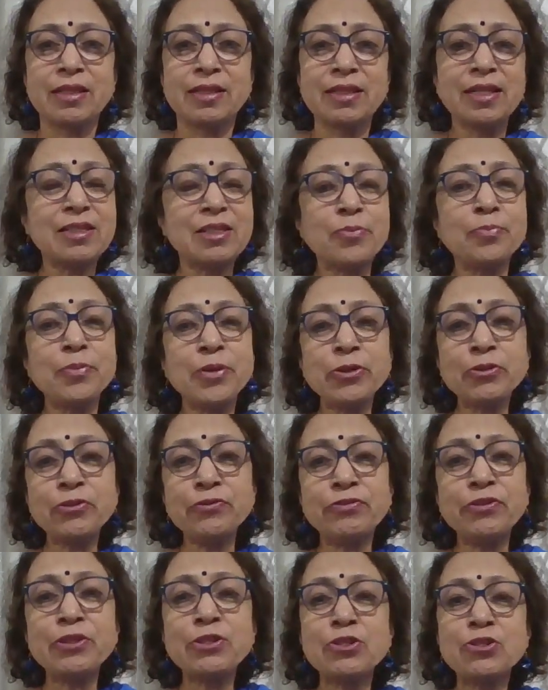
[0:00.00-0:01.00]
There's a
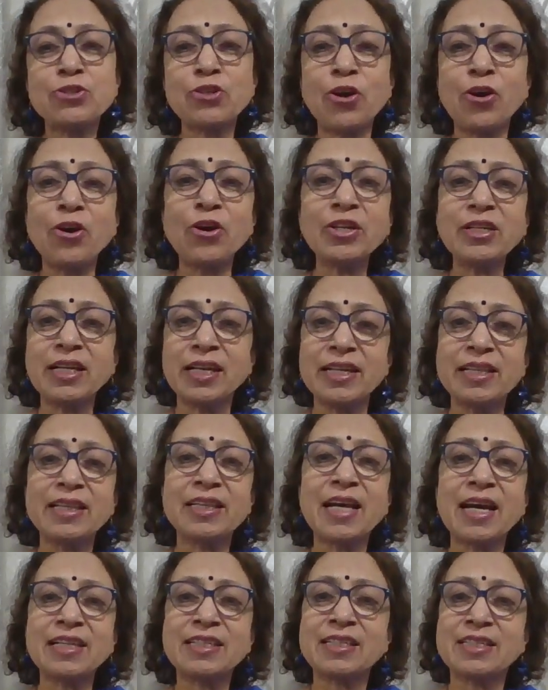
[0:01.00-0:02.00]
beautiful song in
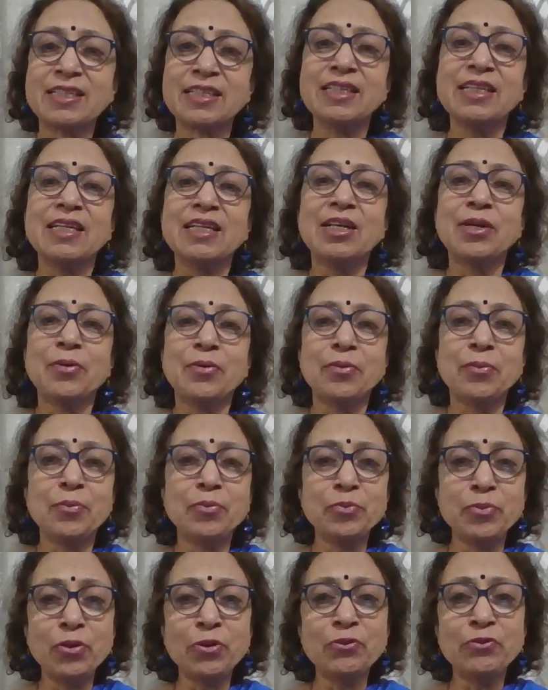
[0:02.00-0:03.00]
that
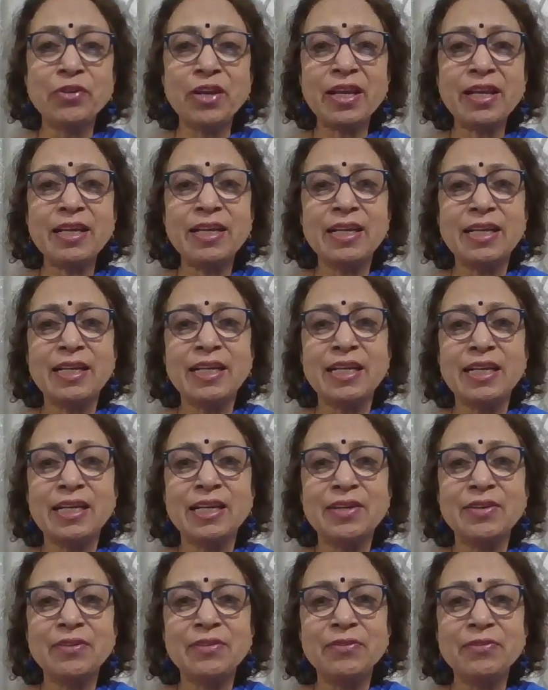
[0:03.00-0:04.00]
movie
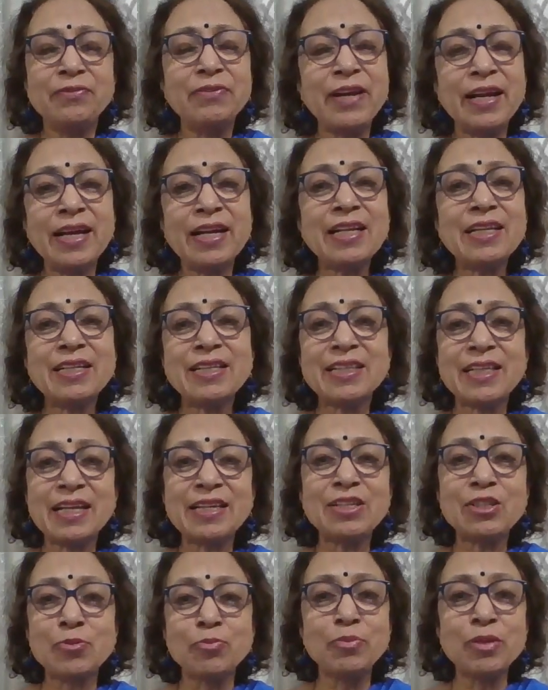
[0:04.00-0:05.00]
where
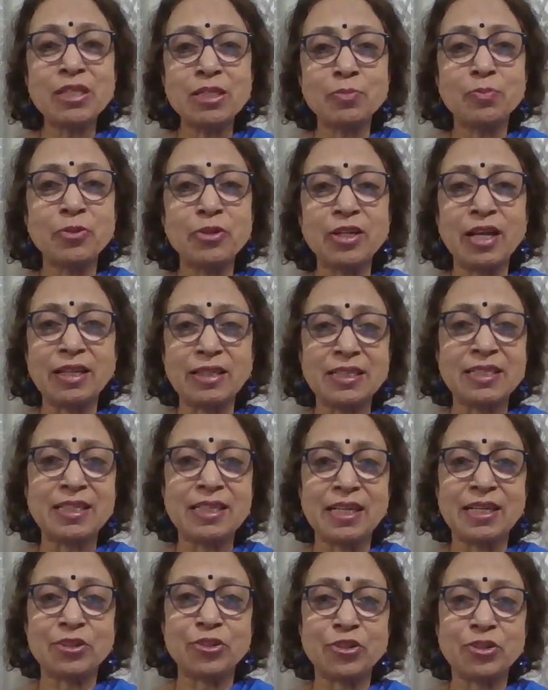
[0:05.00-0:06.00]
there is
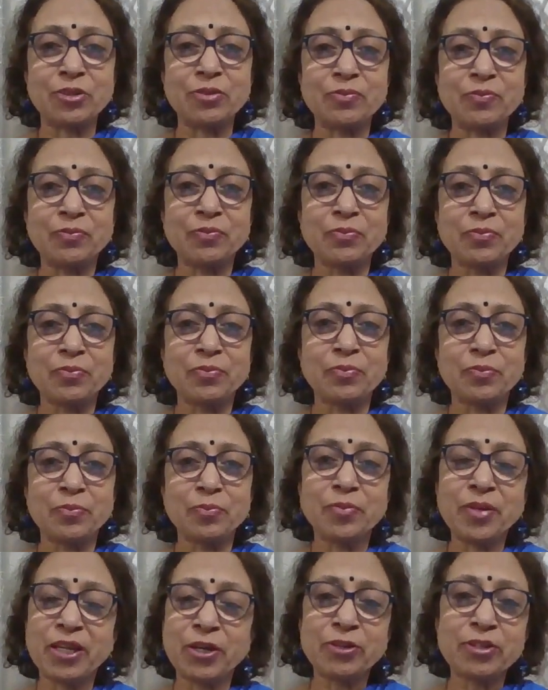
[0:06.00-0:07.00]
mispronunciation
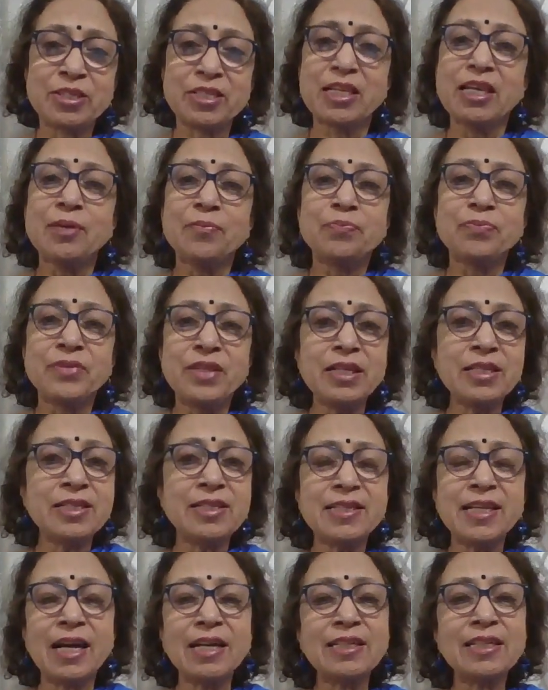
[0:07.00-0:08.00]
because
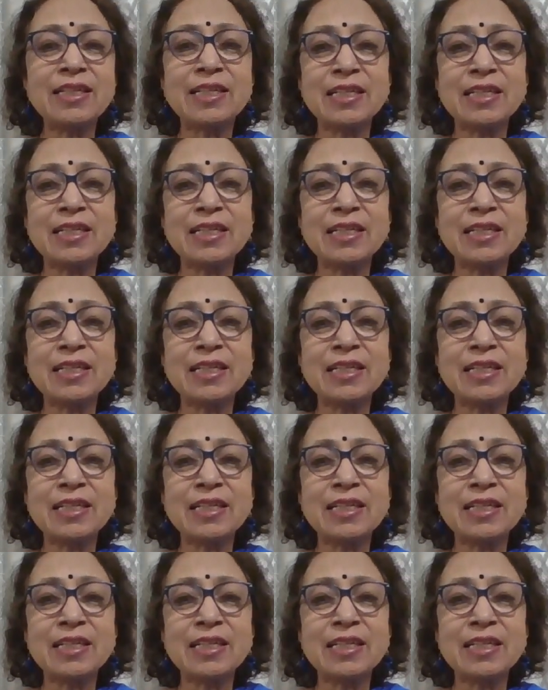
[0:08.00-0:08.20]
this young